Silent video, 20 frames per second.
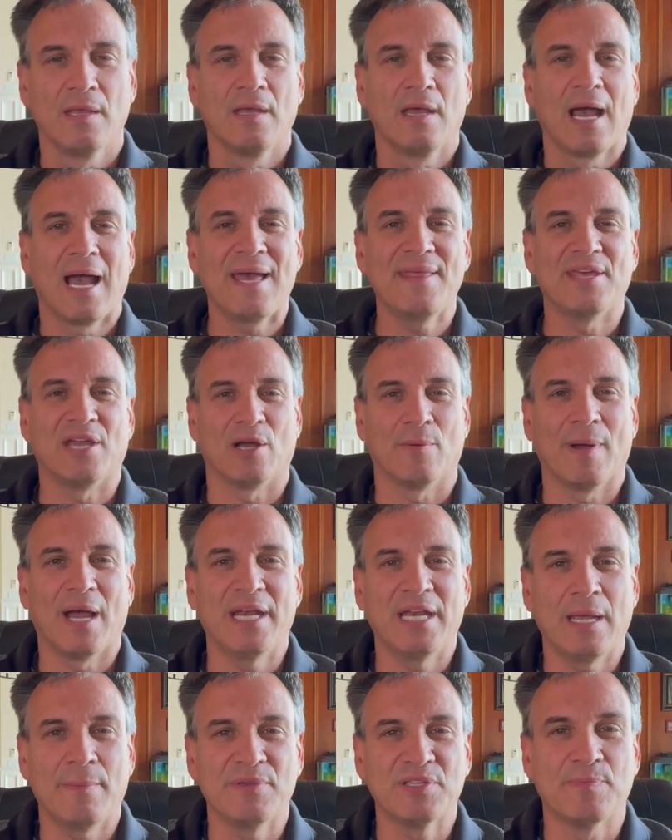Hi there, my
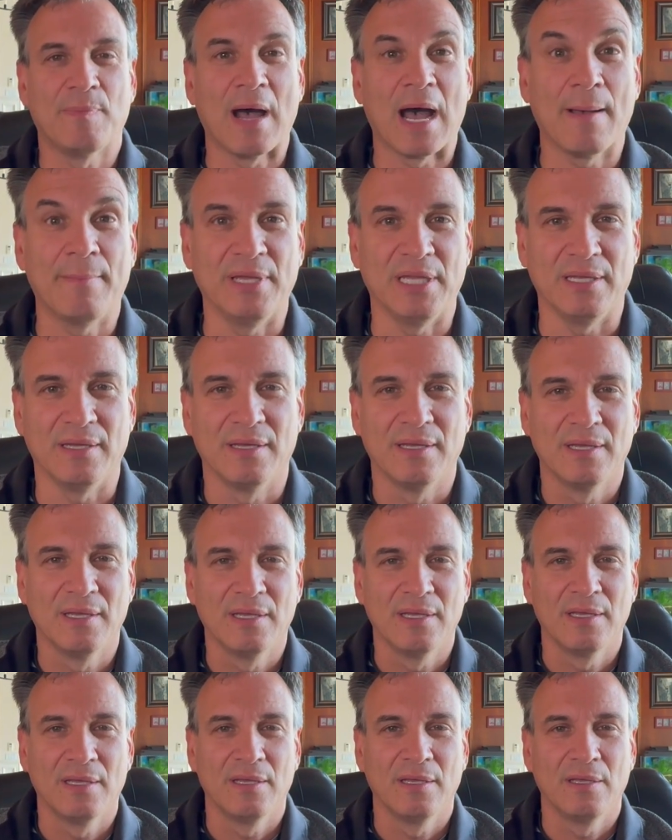name is Bobby.
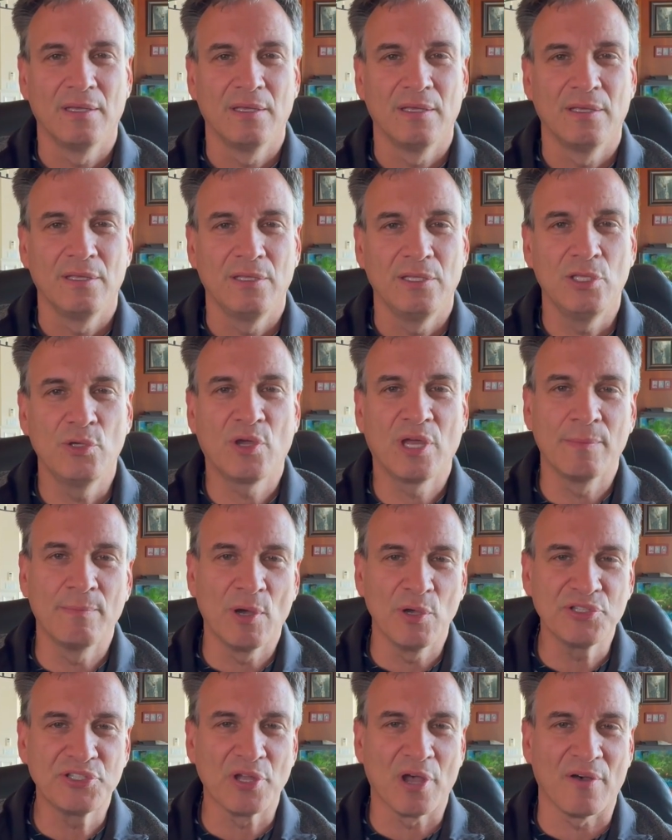You can
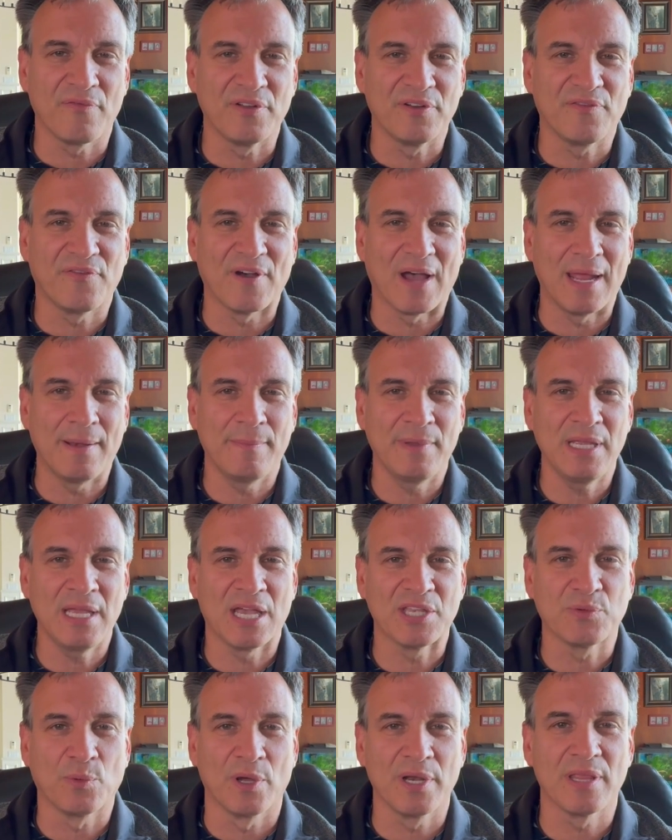most often find me
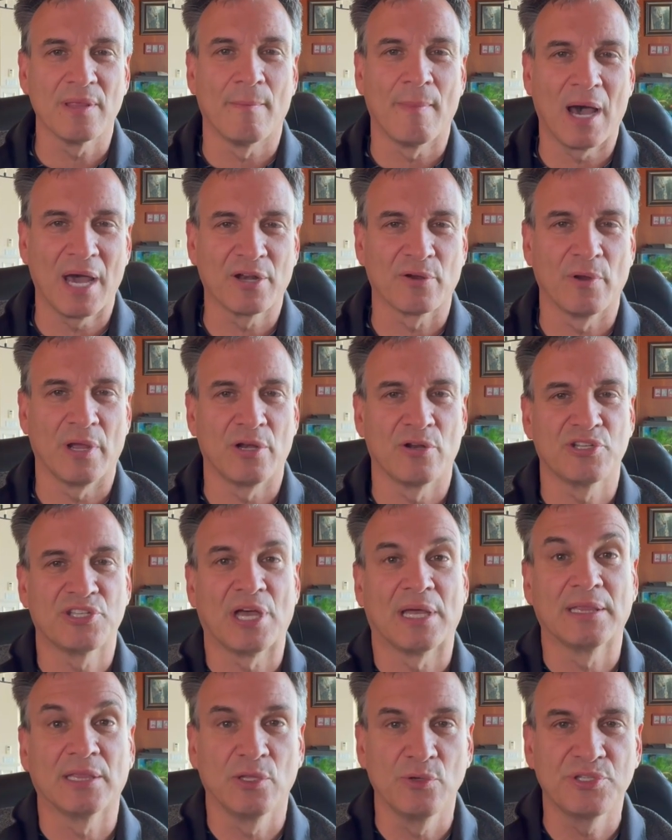as one of the moderators
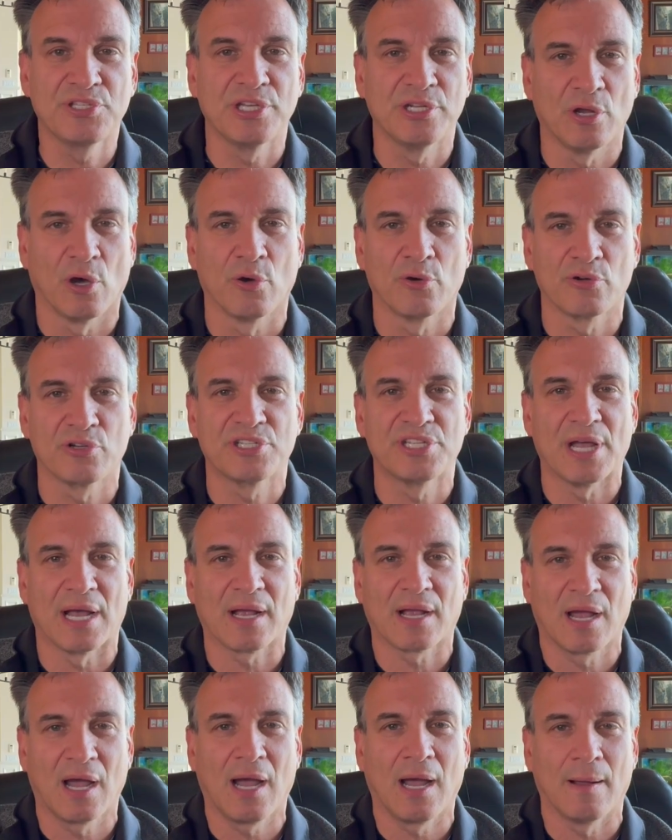on
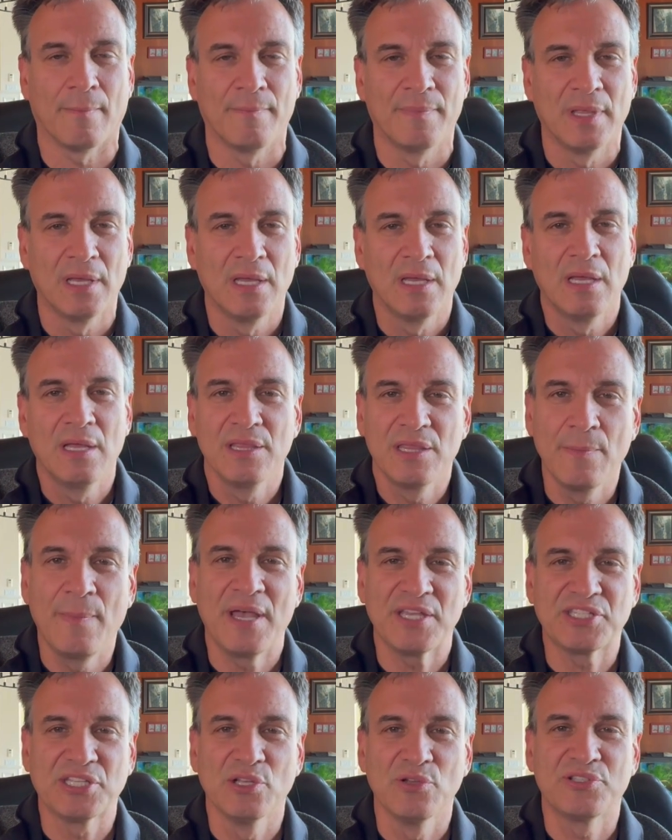lucidowners.com, the
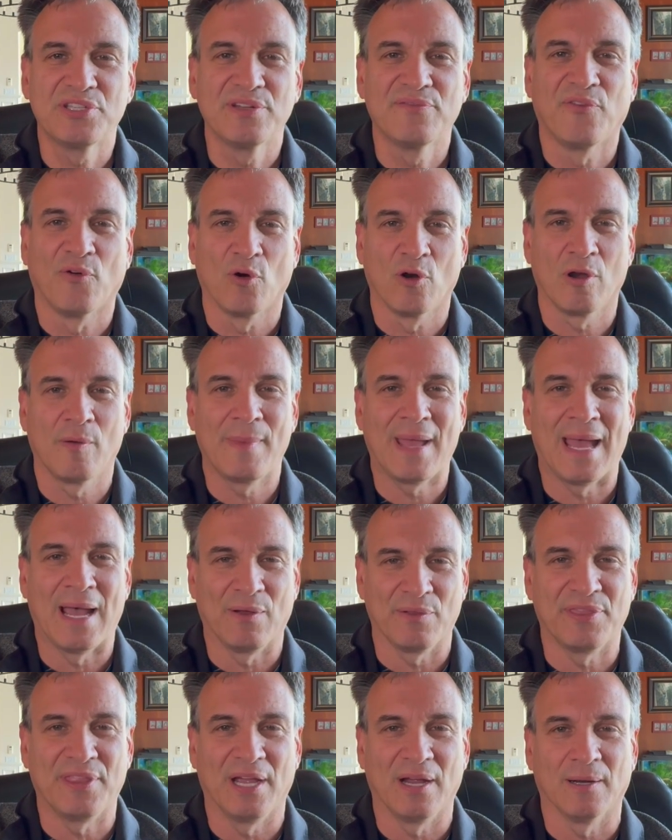best Lucid forum
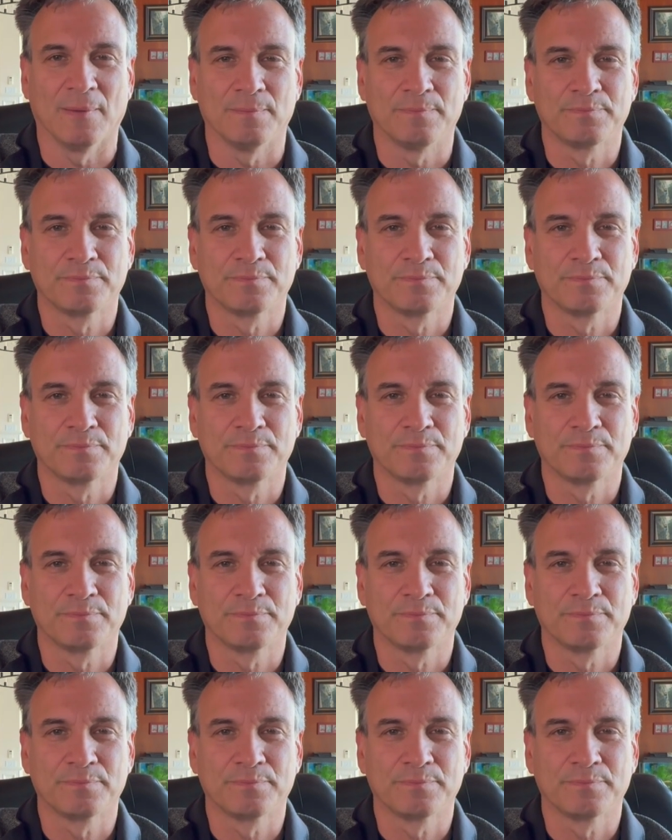out there.